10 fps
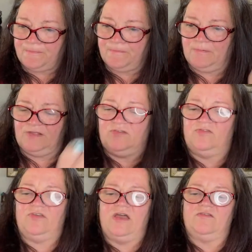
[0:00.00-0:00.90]
It's a
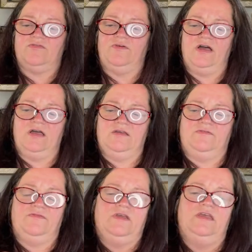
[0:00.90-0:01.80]
size
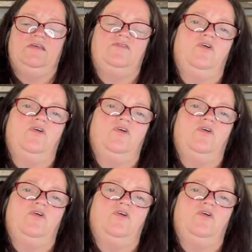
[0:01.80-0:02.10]
5. It is